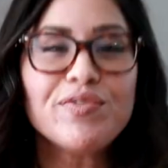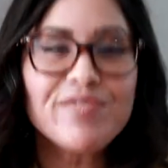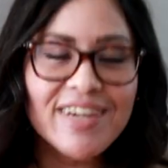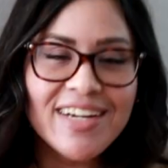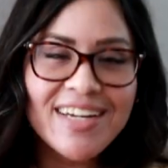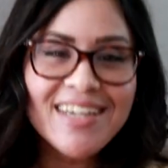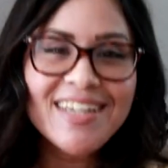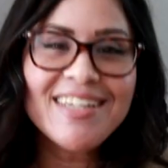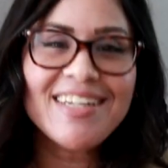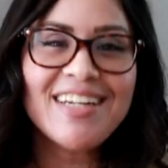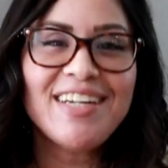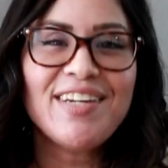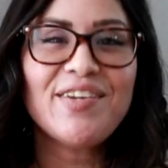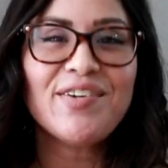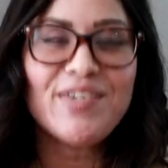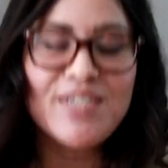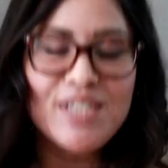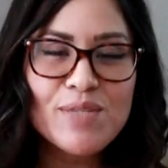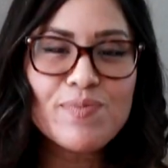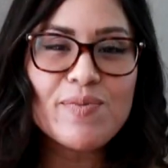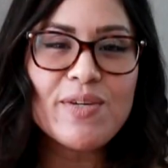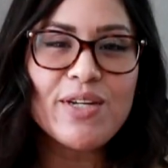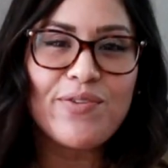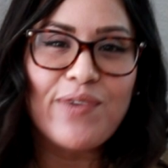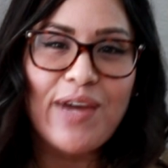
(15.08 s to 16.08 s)
friend, I know
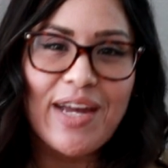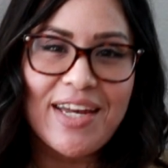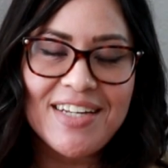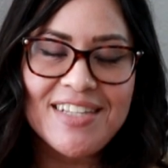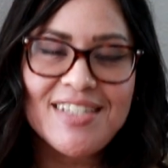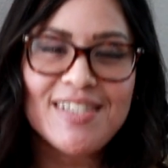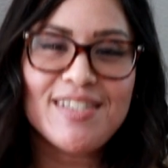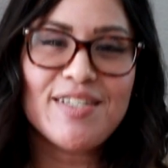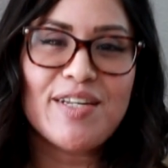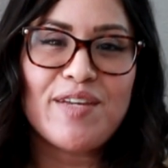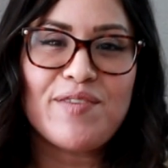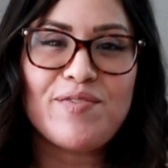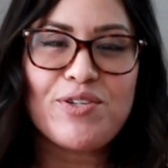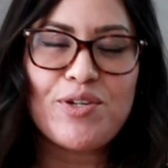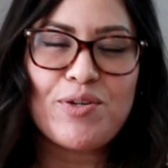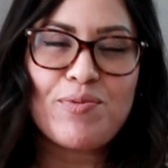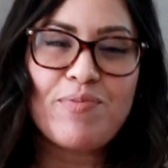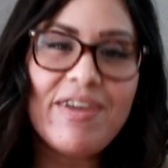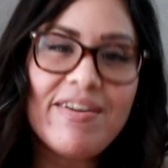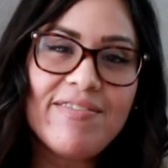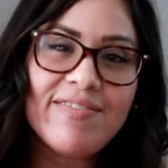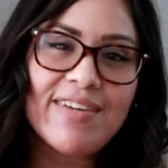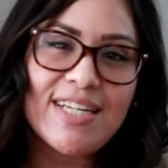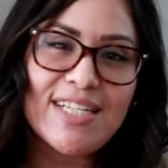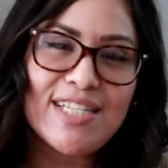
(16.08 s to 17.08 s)
it's been a while since I've shown
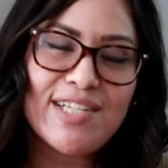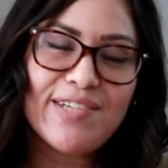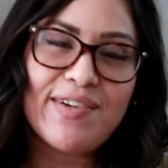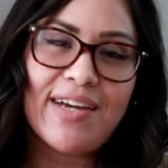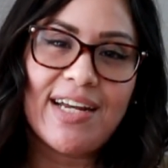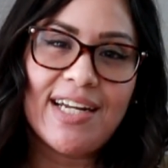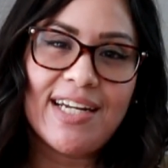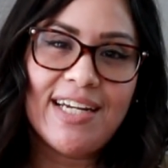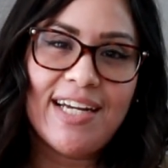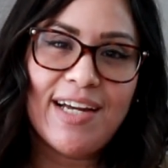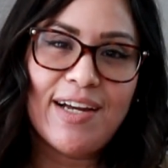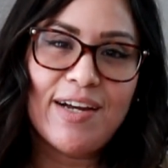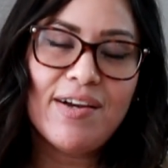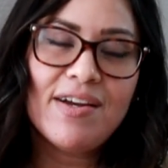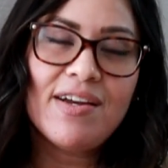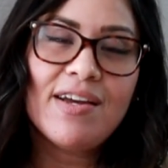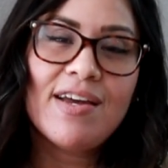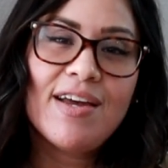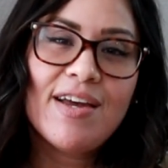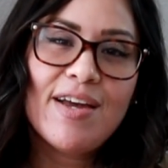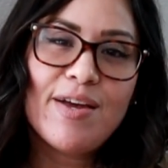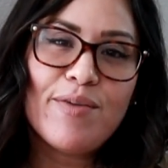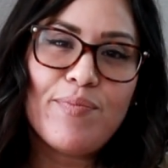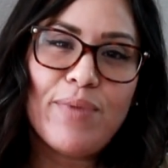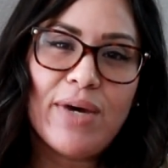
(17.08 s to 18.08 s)
my face around here,
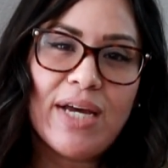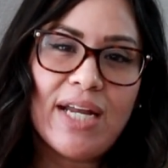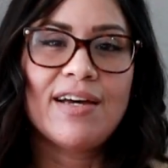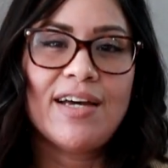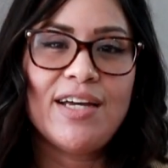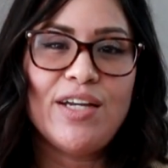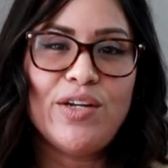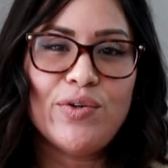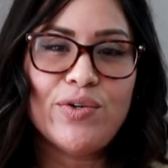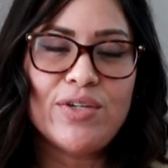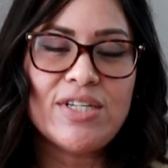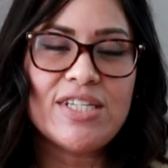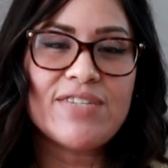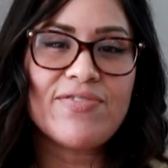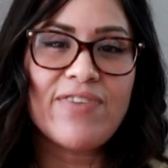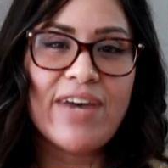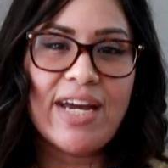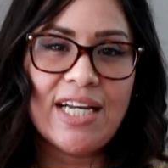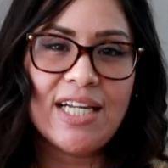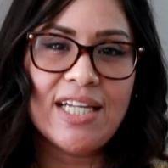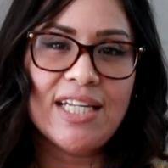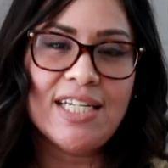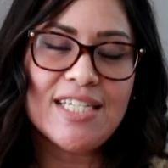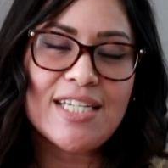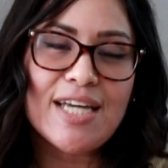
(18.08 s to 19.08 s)
but I know it's
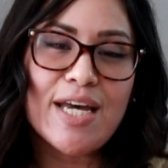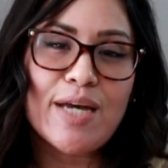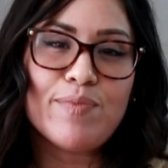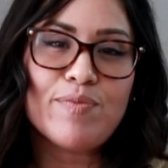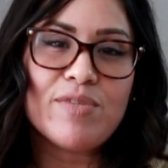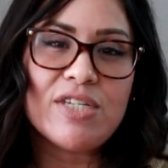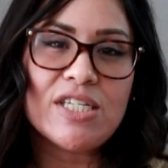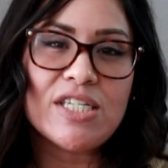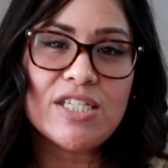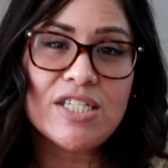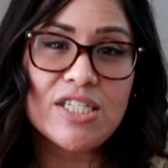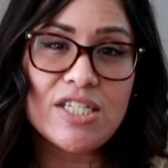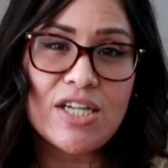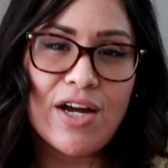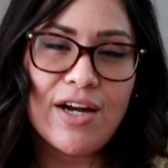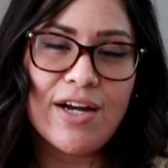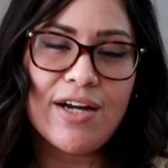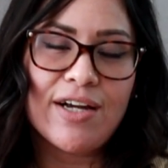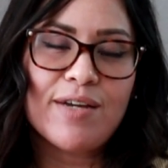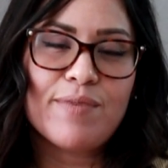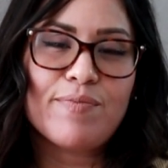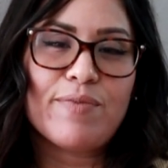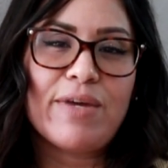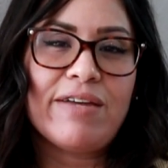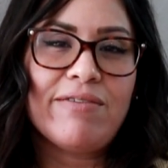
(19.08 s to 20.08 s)
finally time to
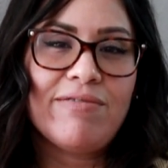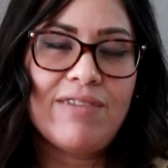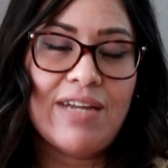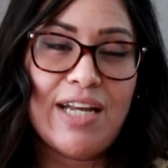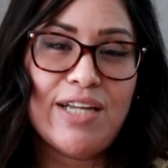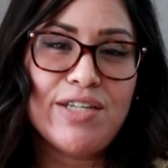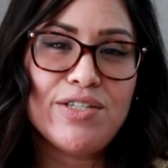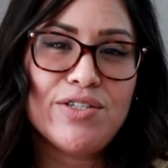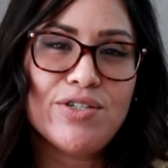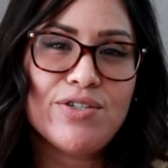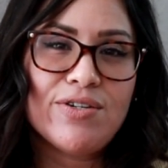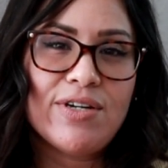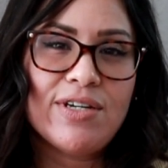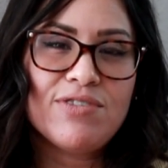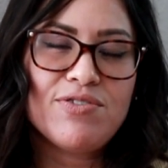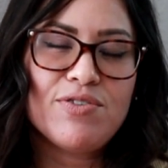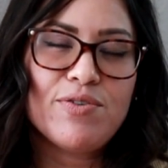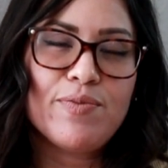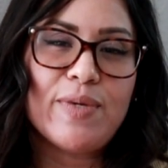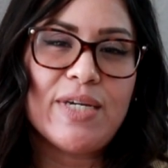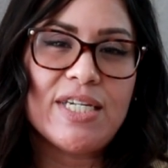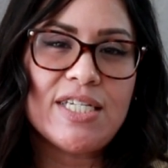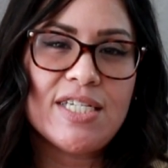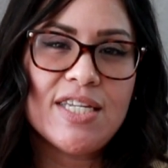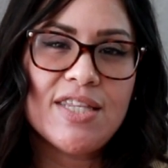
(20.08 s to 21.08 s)
start my Financial
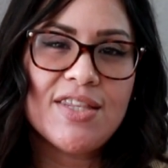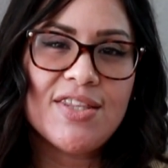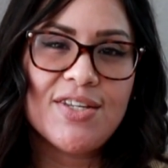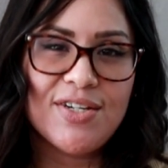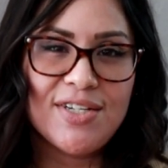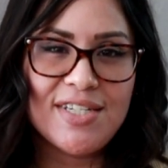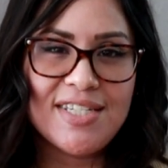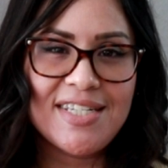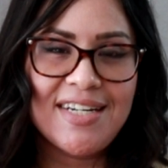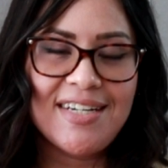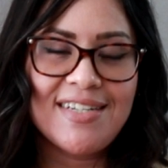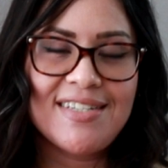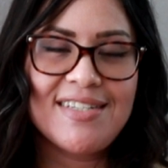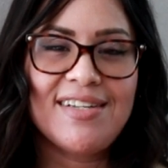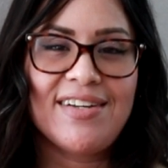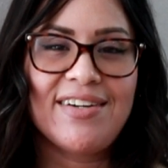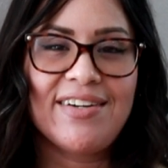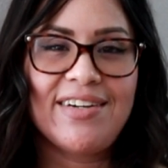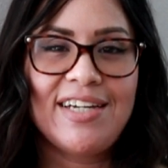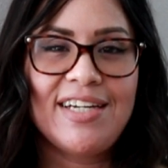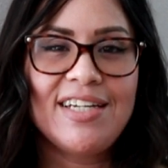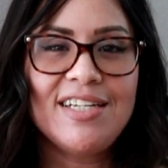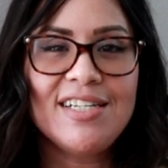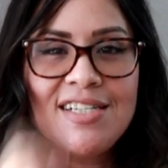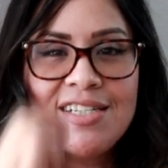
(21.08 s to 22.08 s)
Transformation Thursday
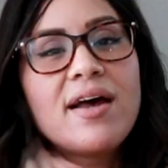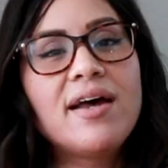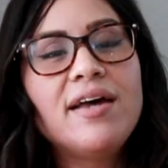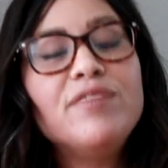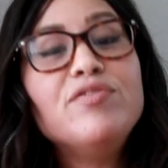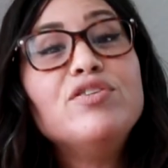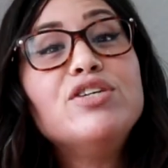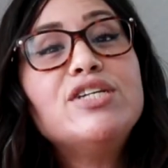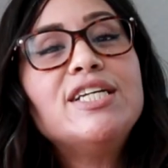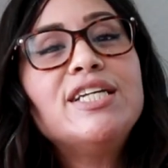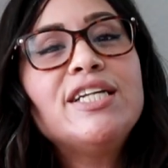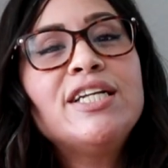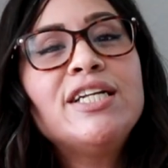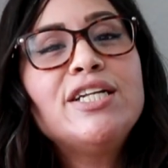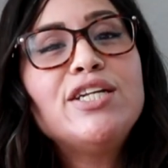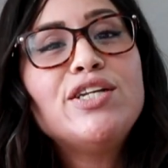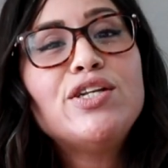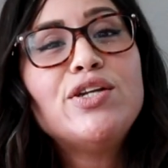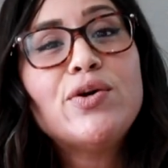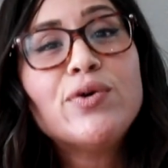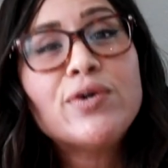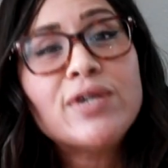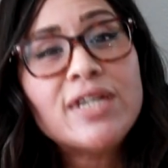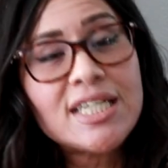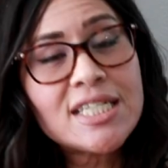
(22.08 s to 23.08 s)
series. If you didn't
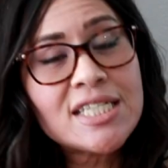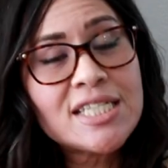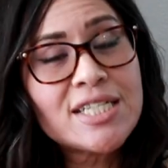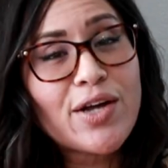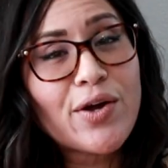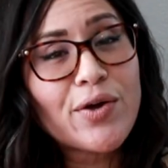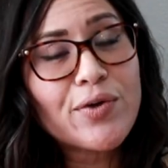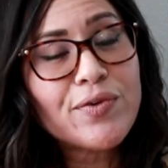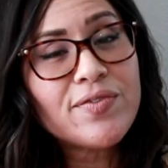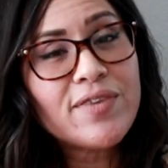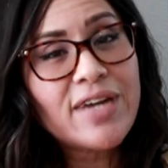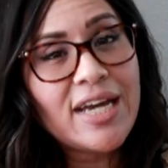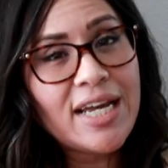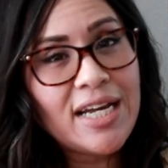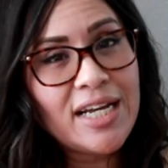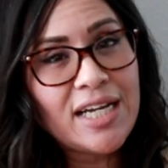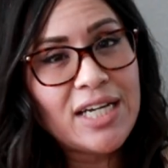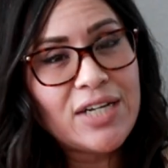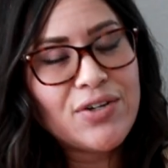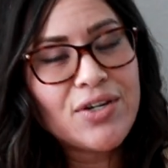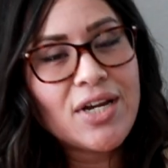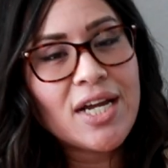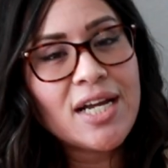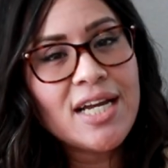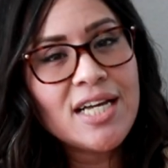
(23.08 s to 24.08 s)
notice
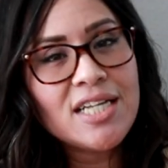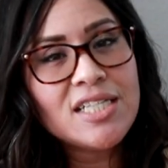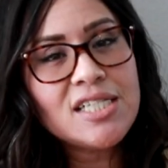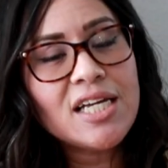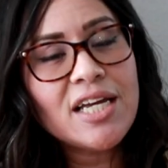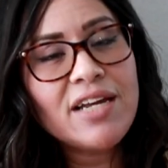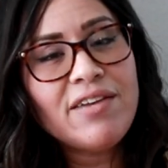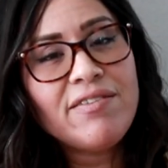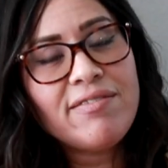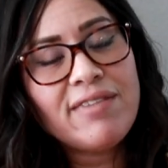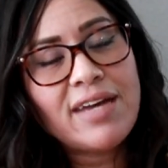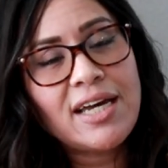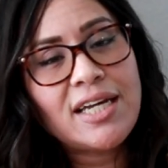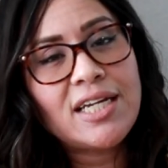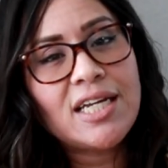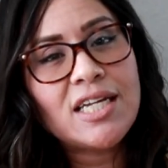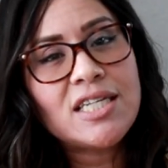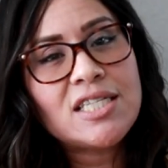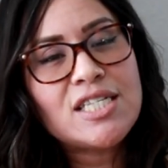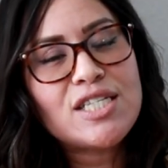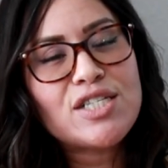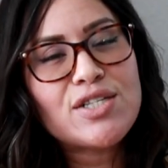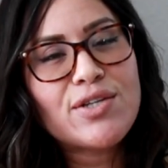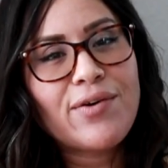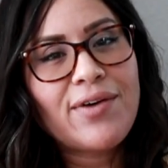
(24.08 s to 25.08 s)
already, organizing and
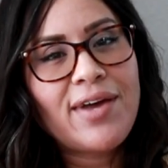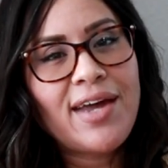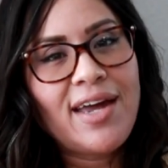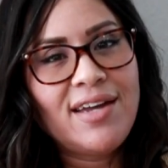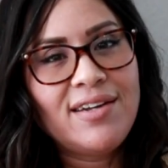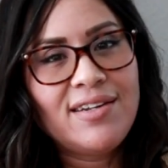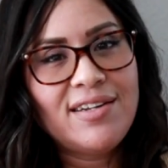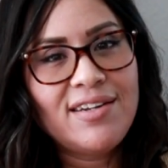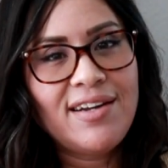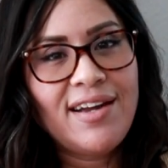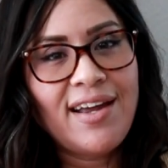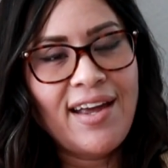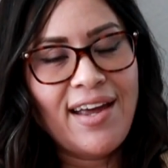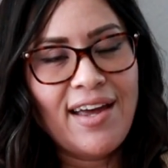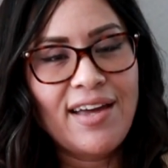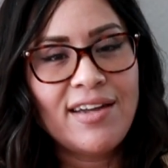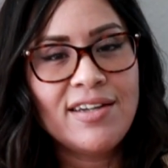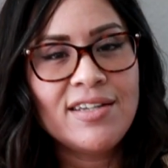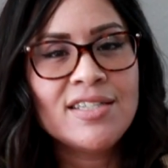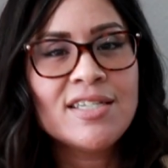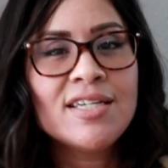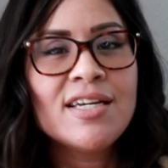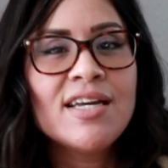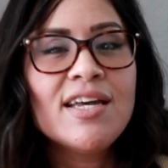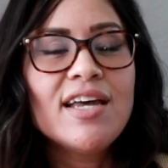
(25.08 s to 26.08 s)
finances go hand in
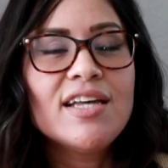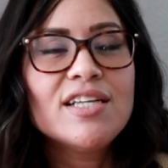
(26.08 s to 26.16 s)
hand.